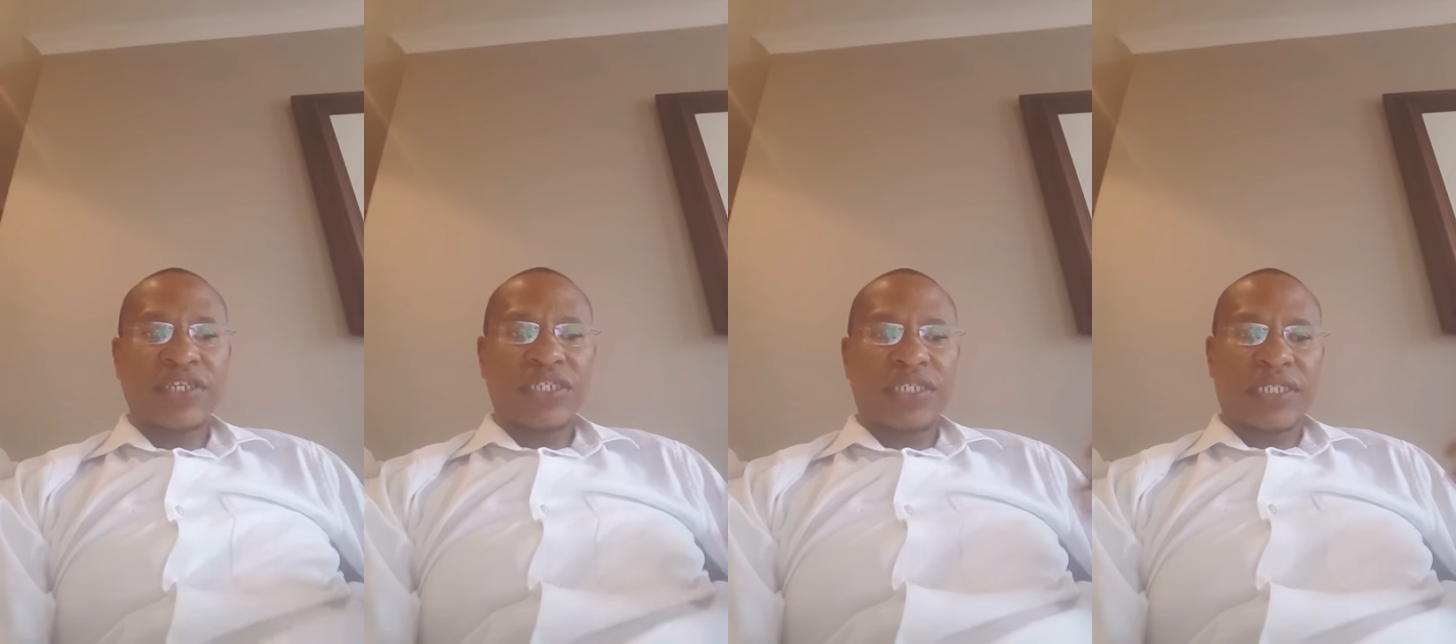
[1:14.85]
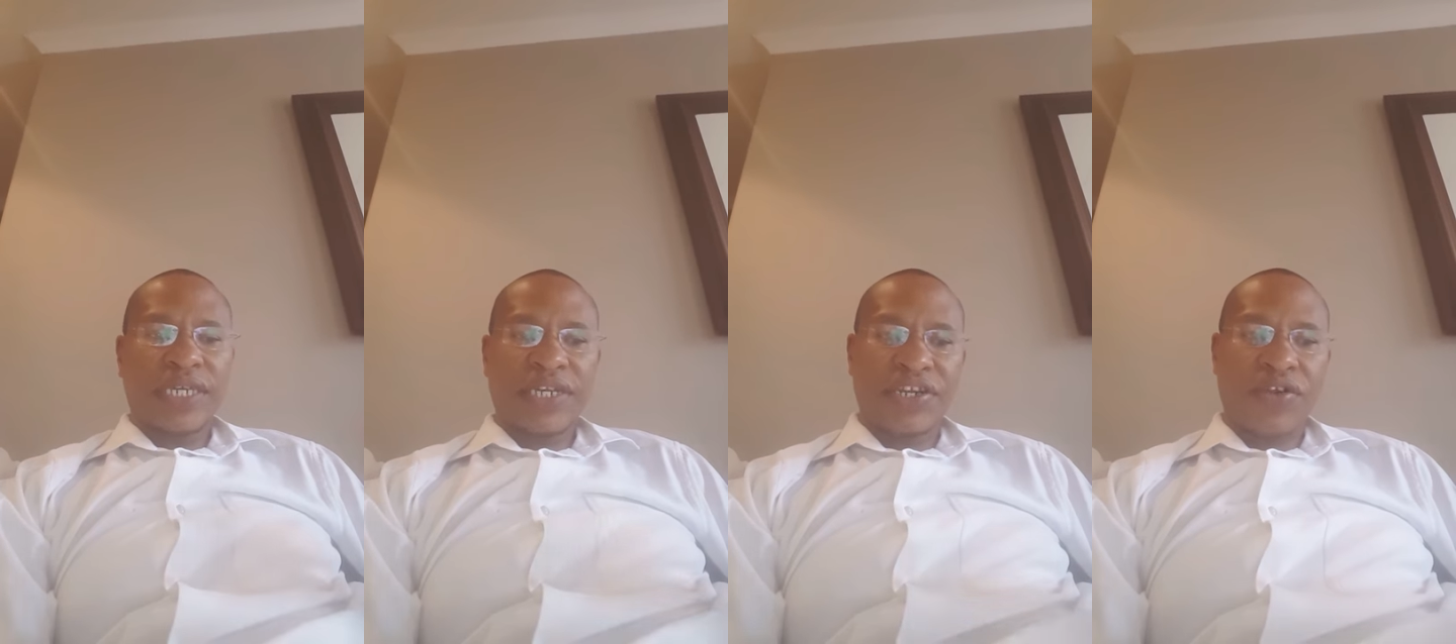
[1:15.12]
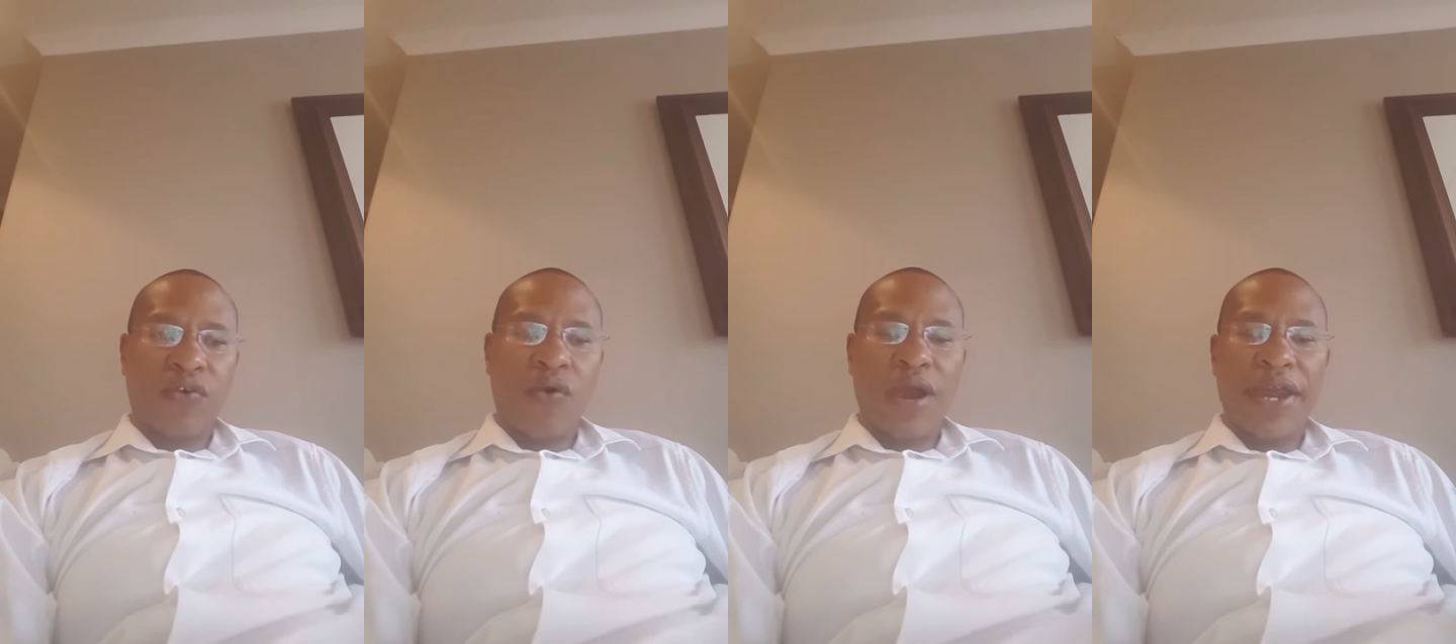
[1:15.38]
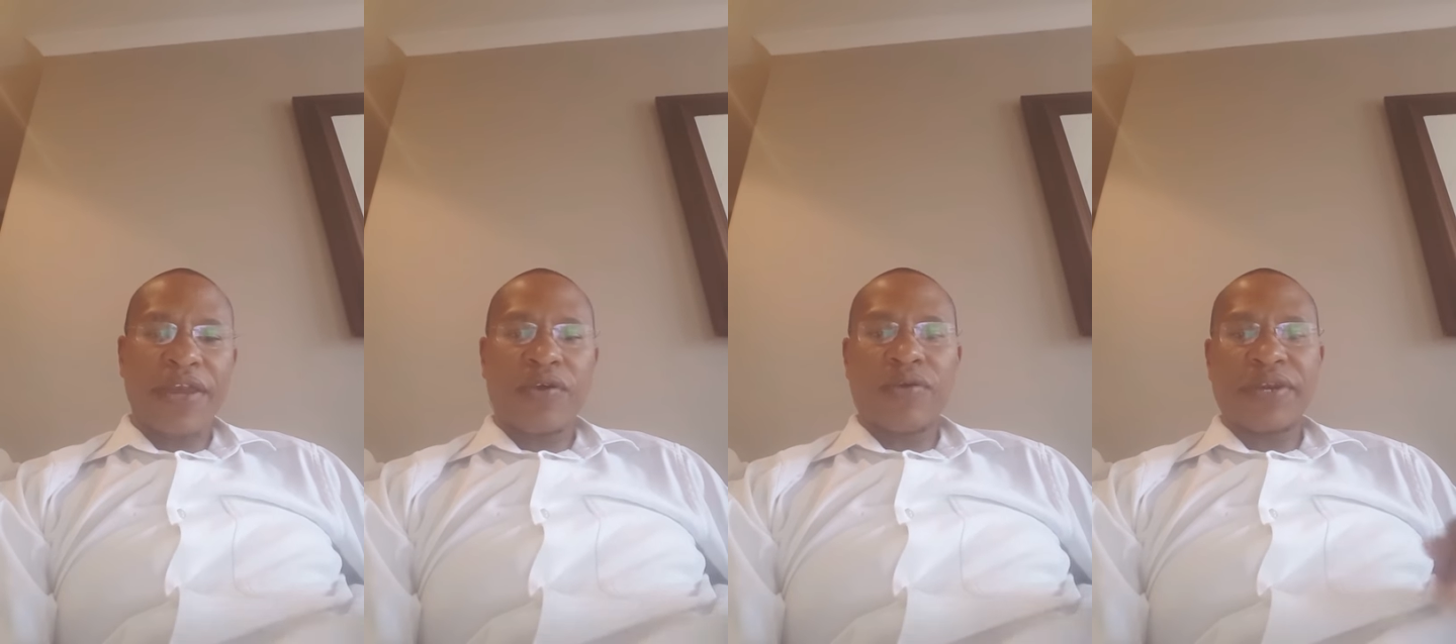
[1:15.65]
they
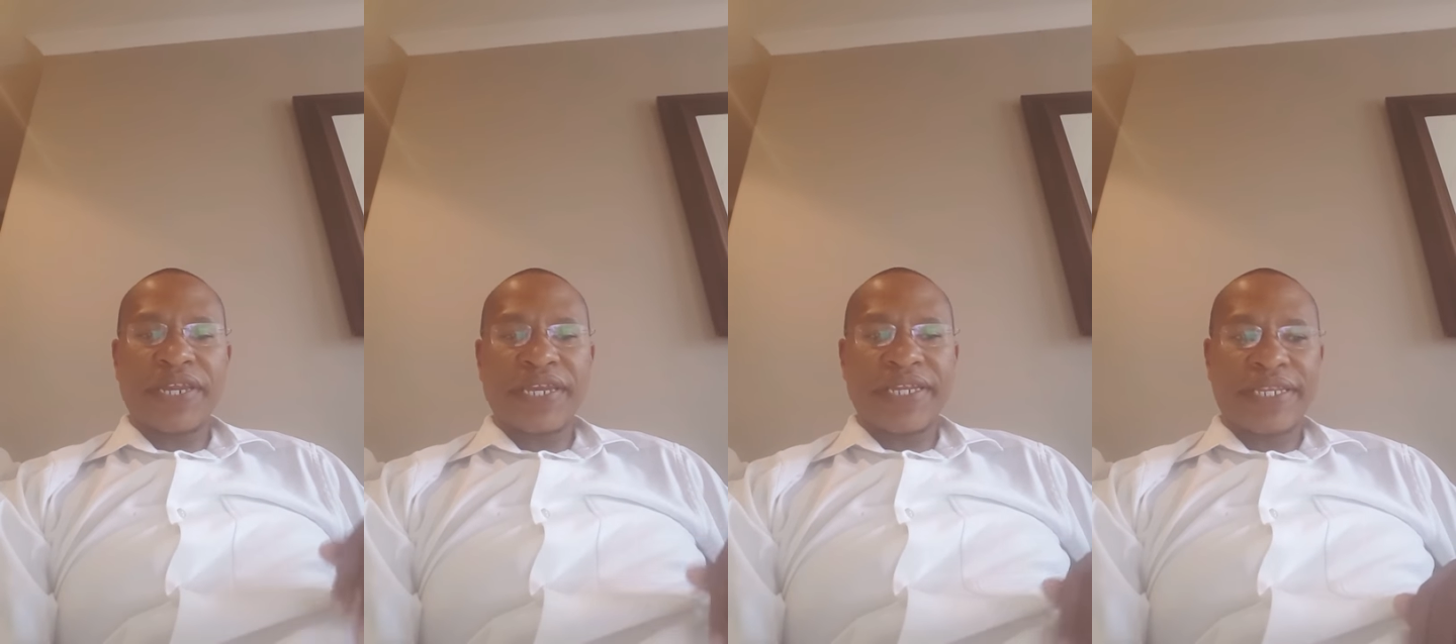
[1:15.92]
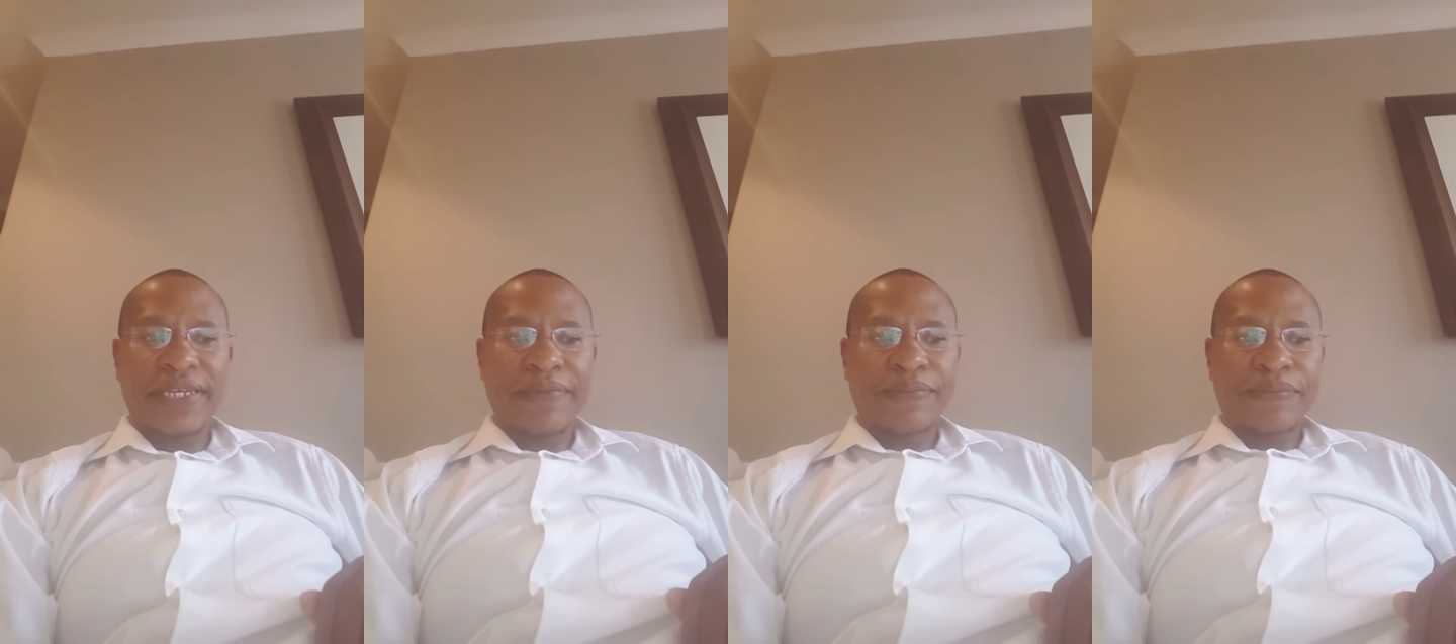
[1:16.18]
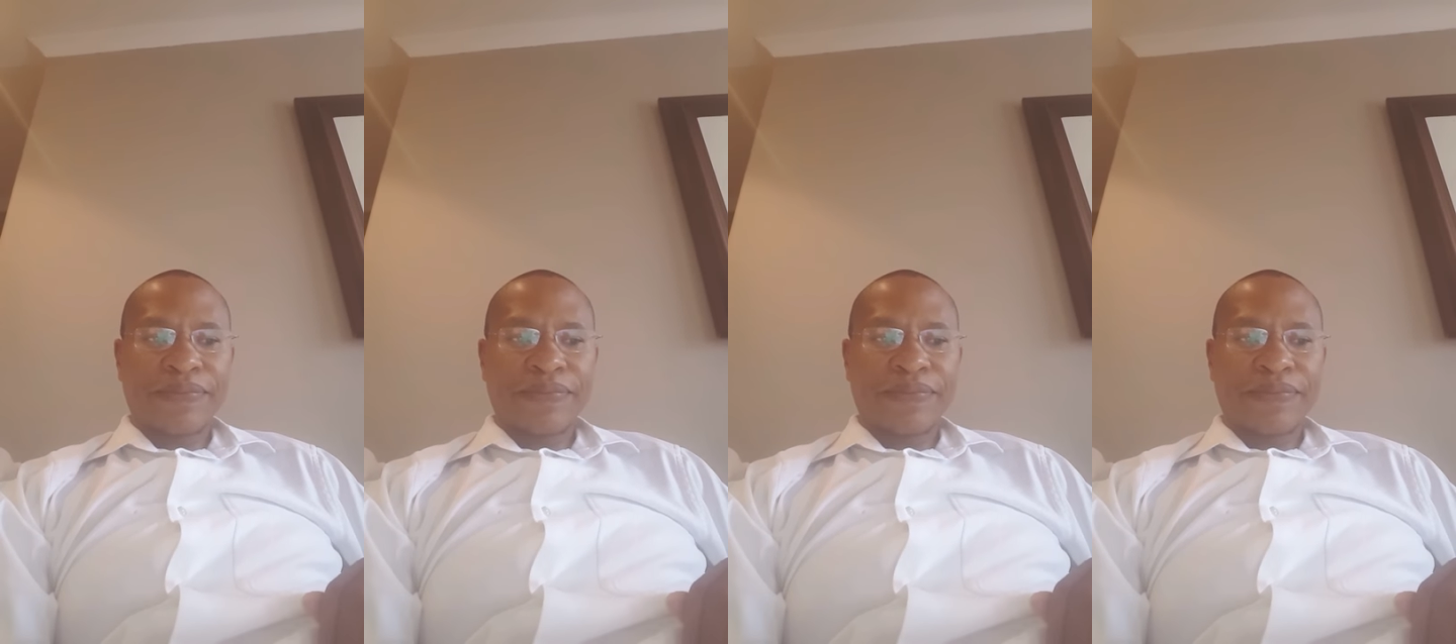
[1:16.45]
require or need.